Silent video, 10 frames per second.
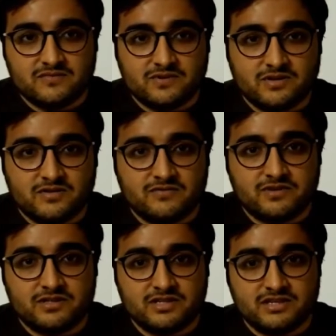look for
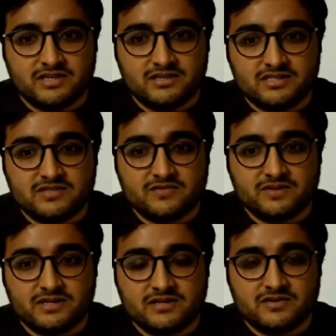the nearest
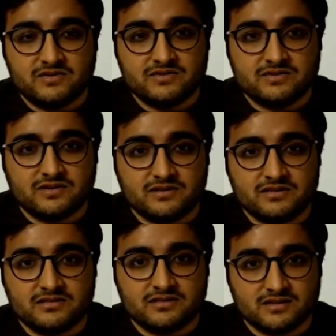warehouse or
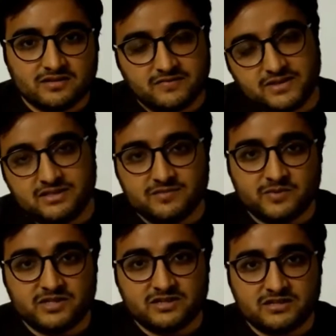this where the
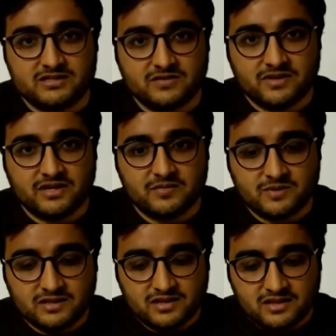product is available,
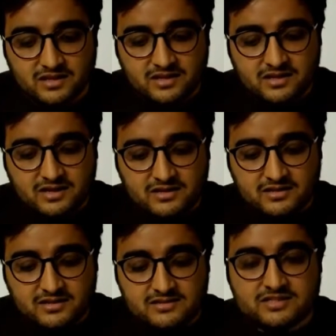and
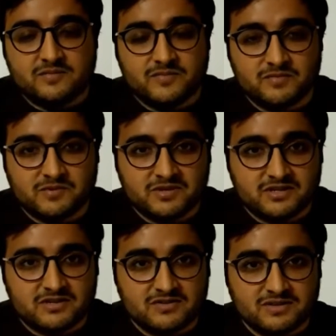then ship the product
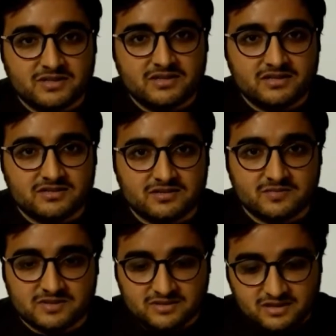to the
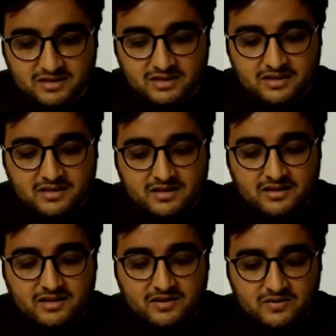customer.
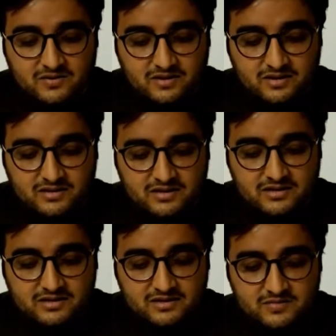Now, in
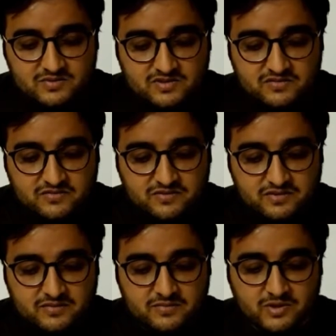terms of
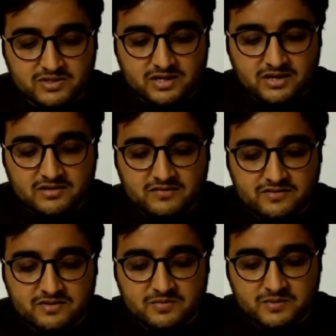bottleneck of
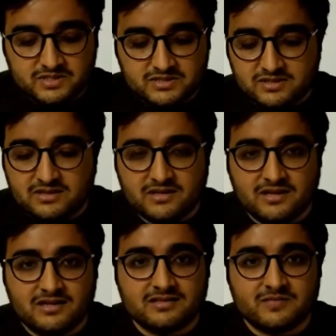the operation,
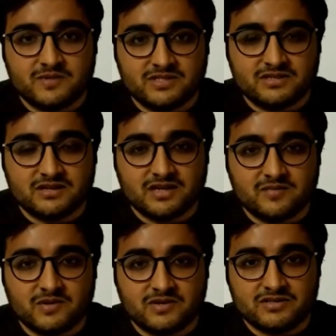as I mentioned, right,
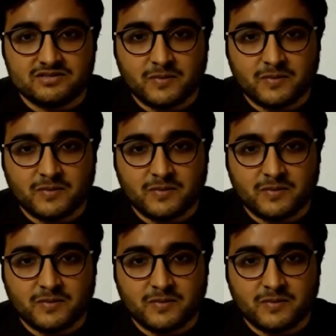because